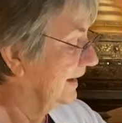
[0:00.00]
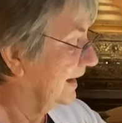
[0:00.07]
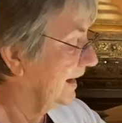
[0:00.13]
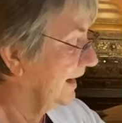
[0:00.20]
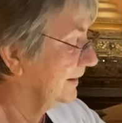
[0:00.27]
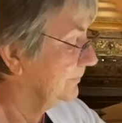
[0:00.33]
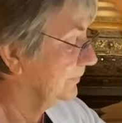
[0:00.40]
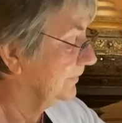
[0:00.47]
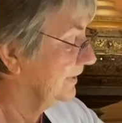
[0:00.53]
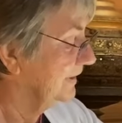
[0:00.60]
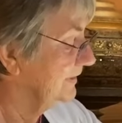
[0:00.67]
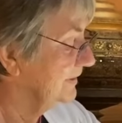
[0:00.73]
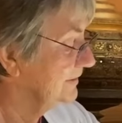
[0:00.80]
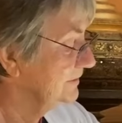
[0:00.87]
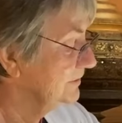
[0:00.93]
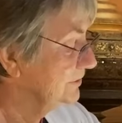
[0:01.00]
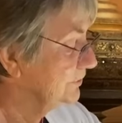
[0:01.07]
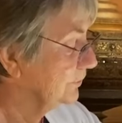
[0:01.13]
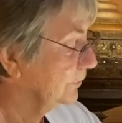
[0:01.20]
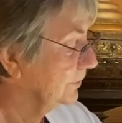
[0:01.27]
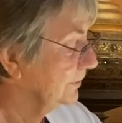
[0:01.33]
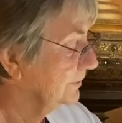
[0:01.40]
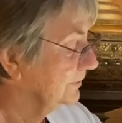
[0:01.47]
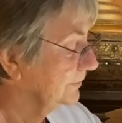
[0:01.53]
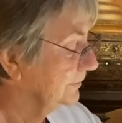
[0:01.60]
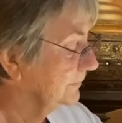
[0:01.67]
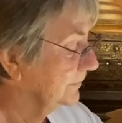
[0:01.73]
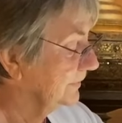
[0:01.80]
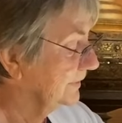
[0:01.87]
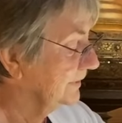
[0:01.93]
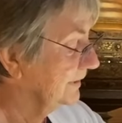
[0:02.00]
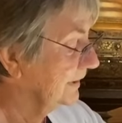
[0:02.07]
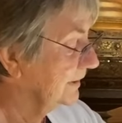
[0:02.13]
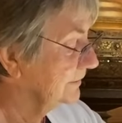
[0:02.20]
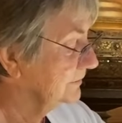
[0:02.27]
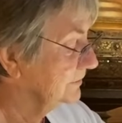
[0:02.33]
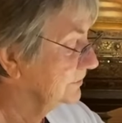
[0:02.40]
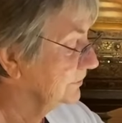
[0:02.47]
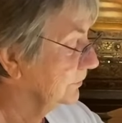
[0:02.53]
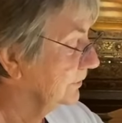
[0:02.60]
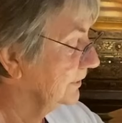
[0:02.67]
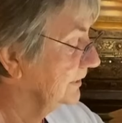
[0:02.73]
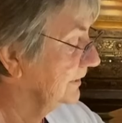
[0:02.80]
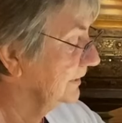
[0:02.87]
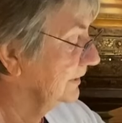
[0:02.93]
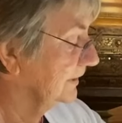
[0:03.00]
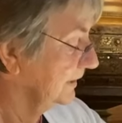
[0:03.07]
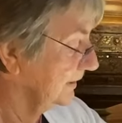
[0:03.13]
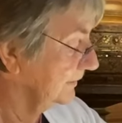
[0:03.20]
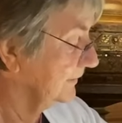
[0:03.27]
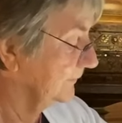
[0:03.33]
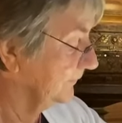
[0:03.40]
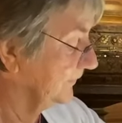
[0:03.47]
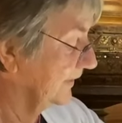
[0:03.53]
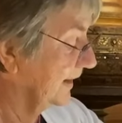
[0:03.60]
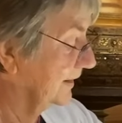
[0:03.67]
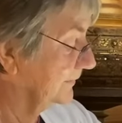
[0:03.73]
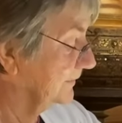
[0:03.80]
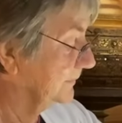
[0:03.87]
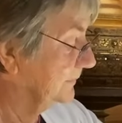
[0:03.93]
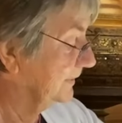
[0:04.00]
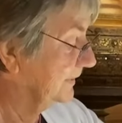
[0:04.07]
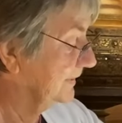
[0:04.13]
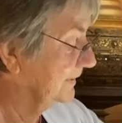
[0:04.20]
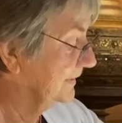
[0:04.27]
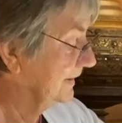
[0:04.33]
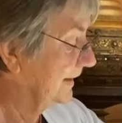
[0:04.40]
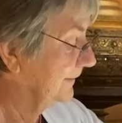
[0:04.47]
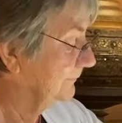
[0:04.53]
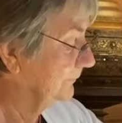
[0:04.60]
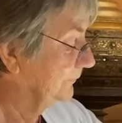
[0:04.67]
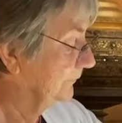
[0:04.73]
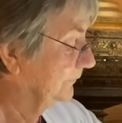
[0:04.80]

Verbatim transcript: I breathe in short or breathing out short. Yeah, I repeated that.